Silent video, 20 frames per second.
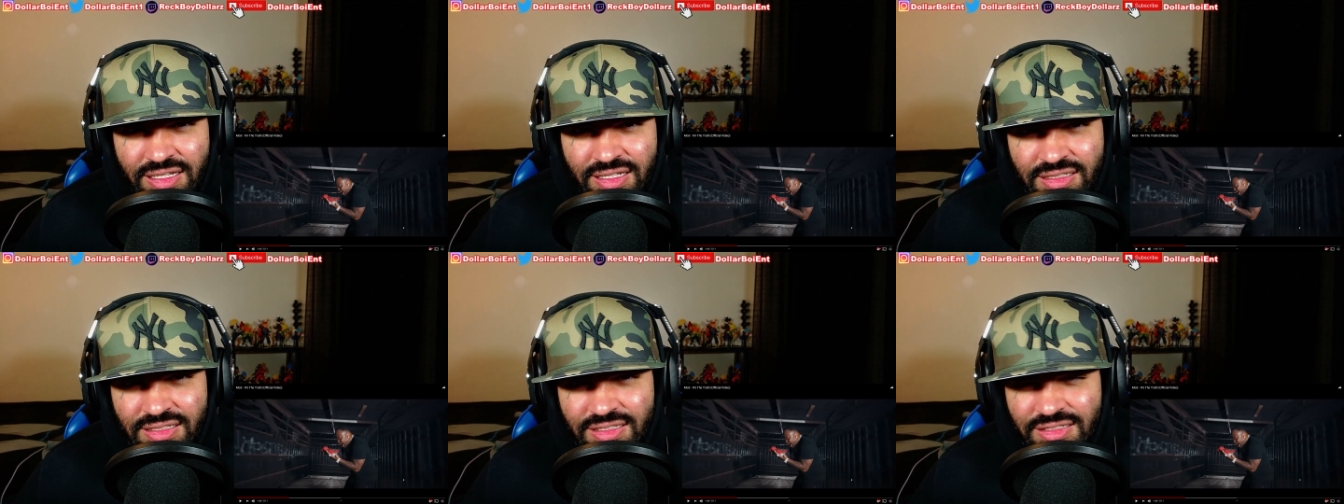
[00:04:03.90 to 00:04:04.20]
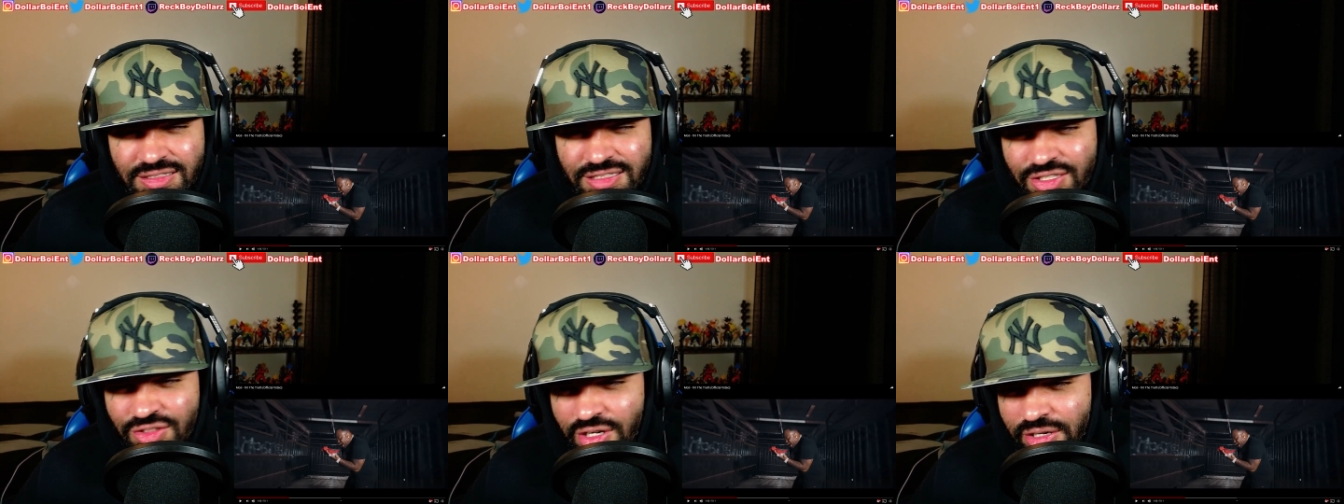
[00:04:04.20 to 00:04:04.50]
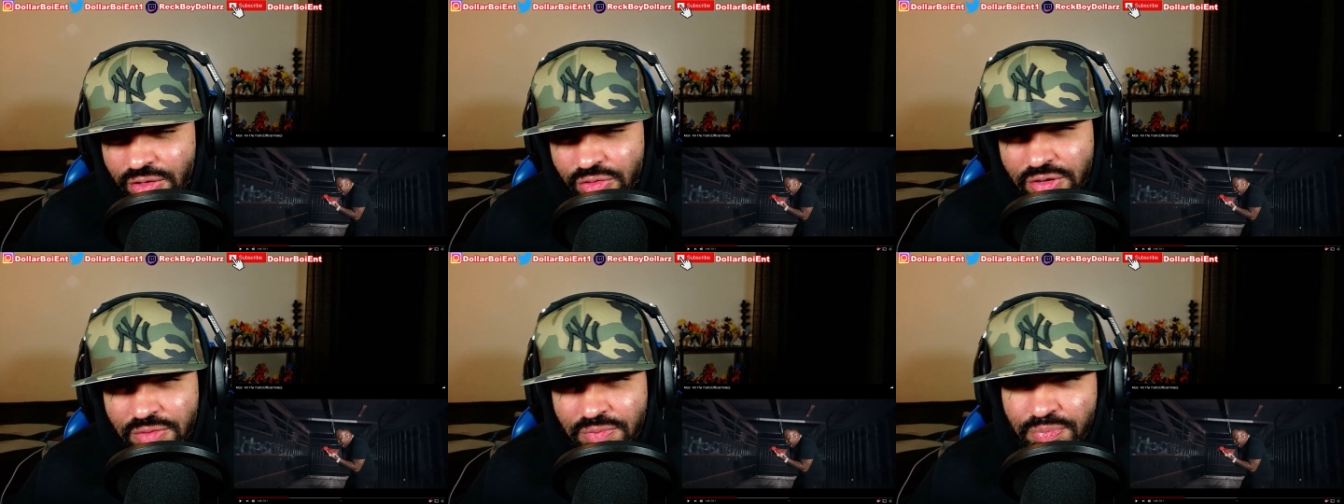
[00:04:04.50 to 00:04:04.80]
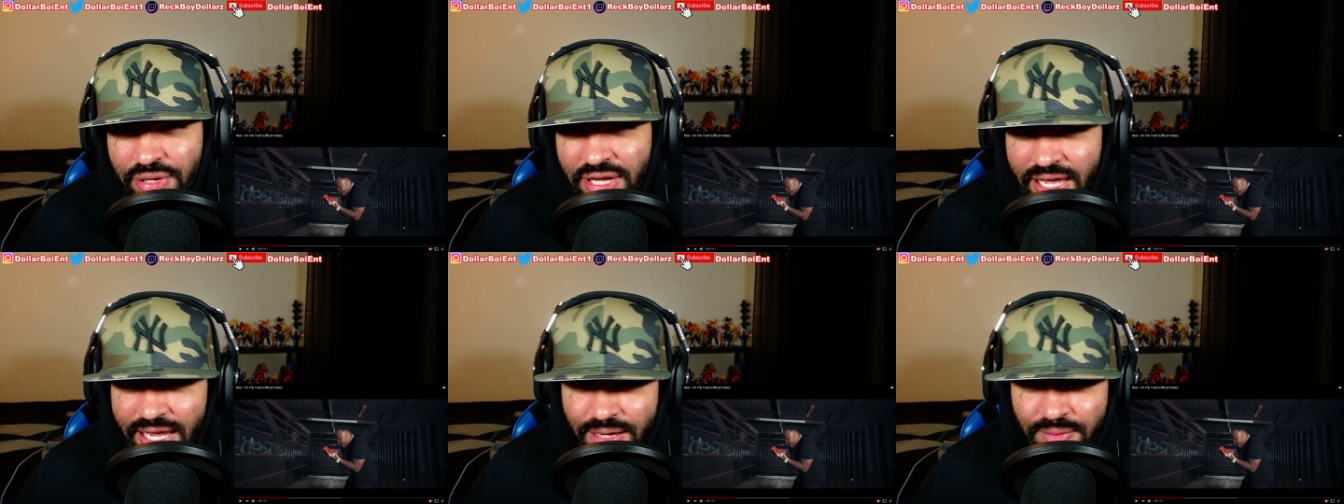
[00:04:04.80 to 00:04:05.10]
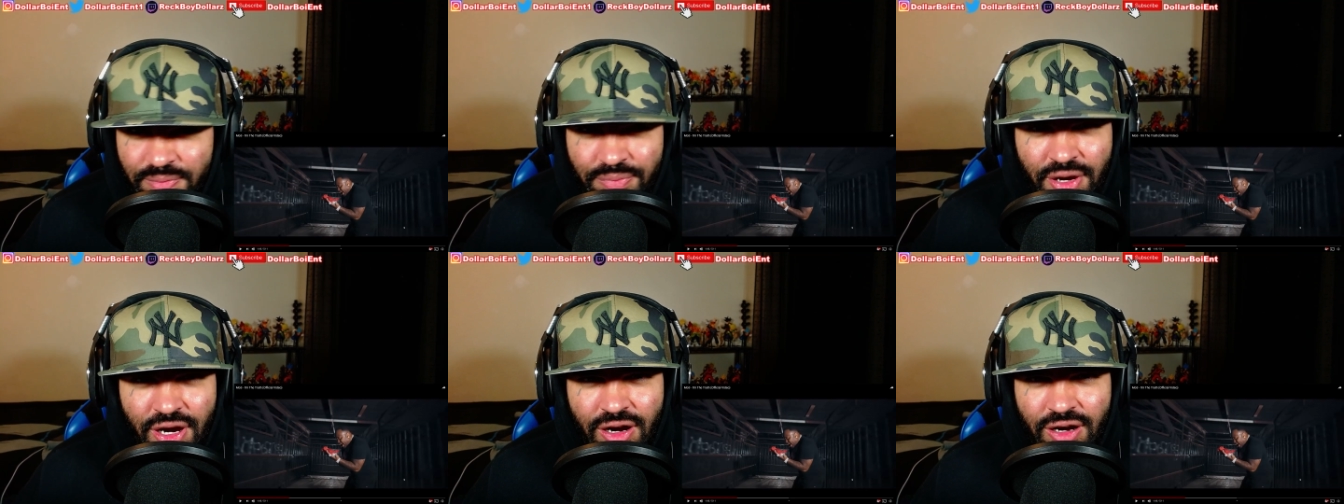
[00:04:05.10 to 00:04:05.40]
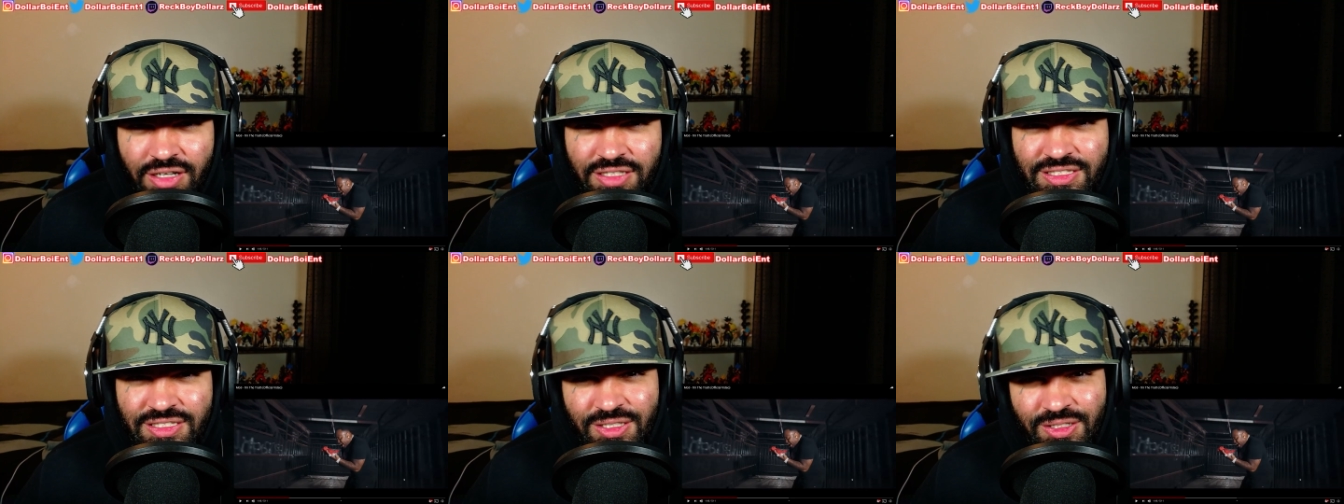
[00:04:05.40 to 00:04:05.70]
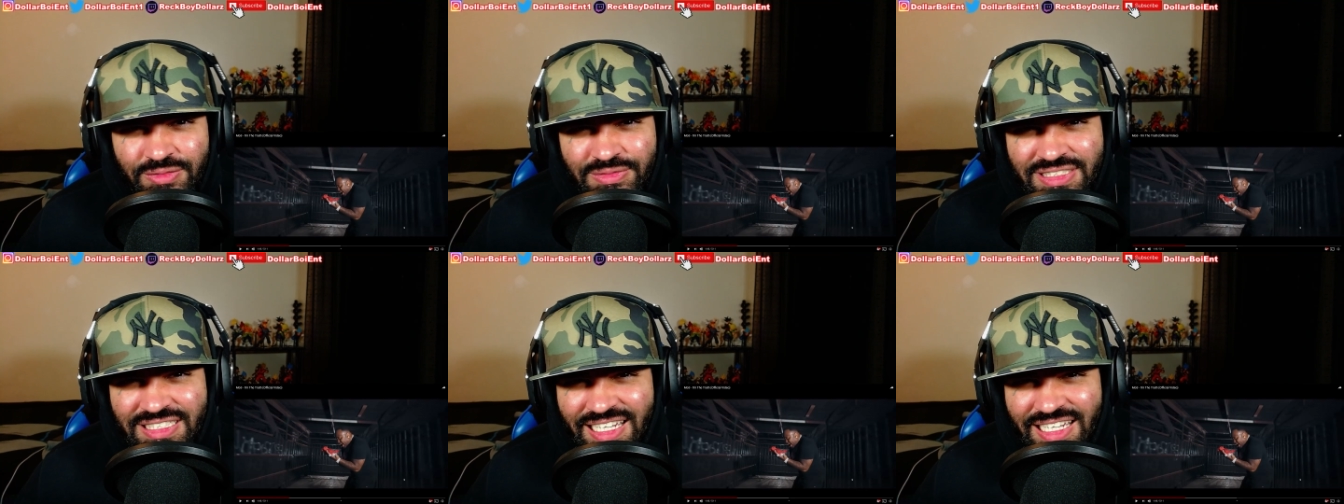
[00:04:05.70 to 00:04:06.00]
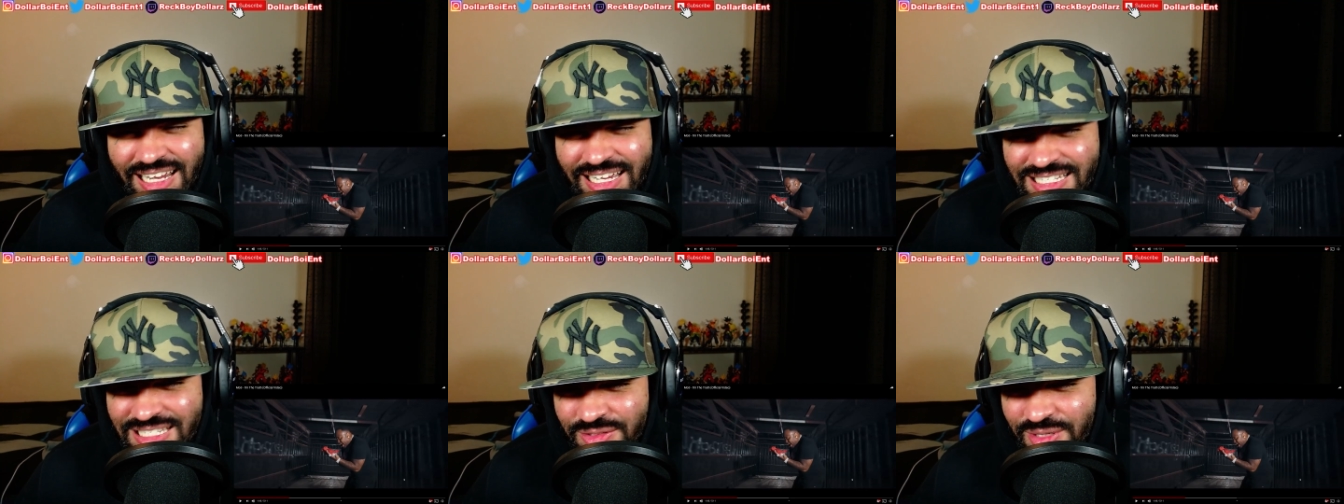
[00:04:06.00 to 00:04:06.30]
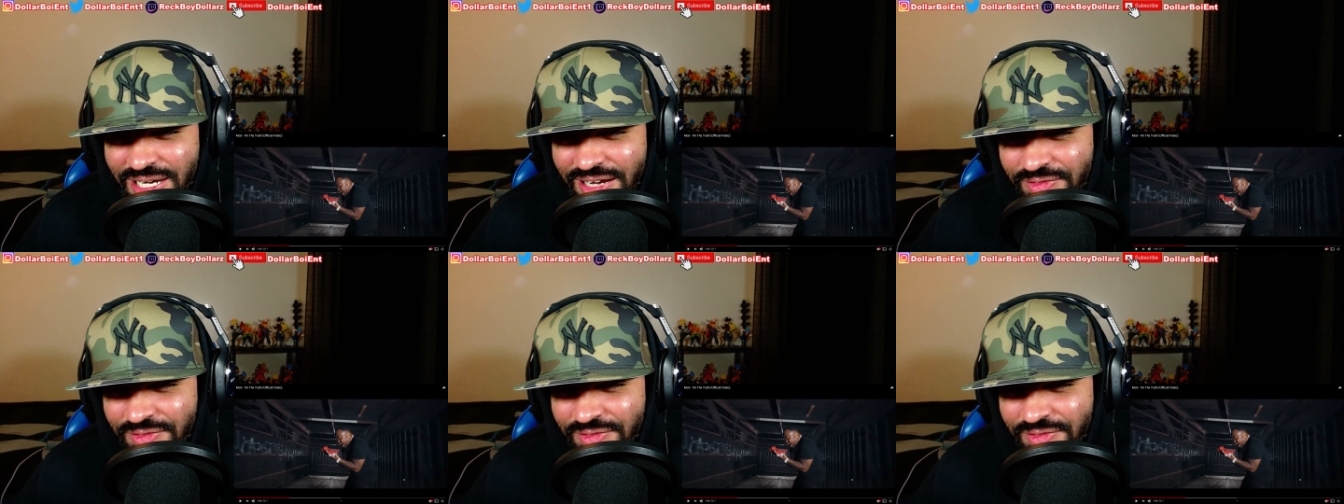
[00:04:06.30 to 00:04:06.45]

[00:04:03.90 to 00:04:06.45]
the struggle and pain bars. You know what I'm saying? That's what I